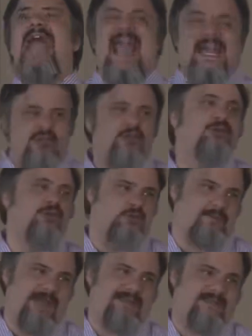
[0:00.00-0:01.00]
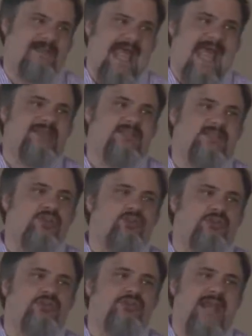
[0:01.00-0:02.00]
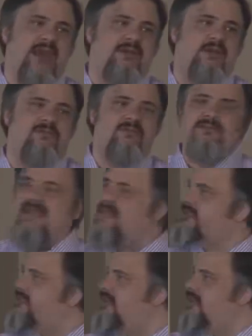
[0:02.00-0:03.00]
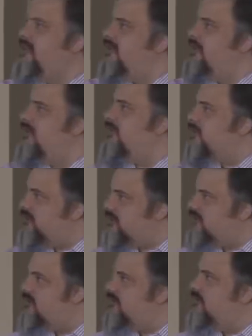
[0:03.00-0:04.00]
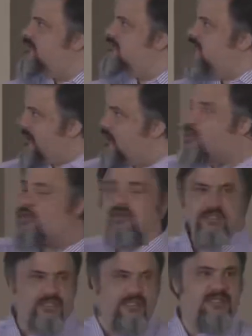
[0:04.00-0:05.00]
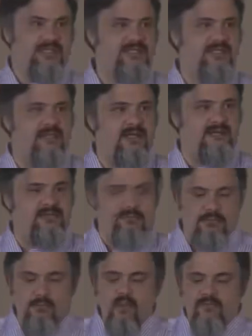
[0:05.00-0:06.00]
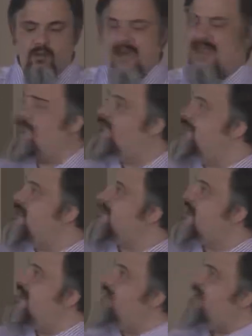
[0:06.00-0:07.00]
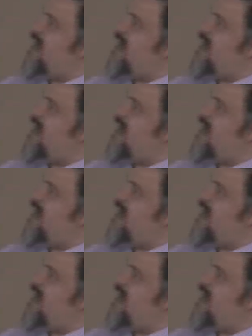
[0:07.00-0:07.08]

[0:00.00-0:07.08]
attribute-based access control standard from NIST, they're, they're, they're encouraging this uh, to move away from this kind of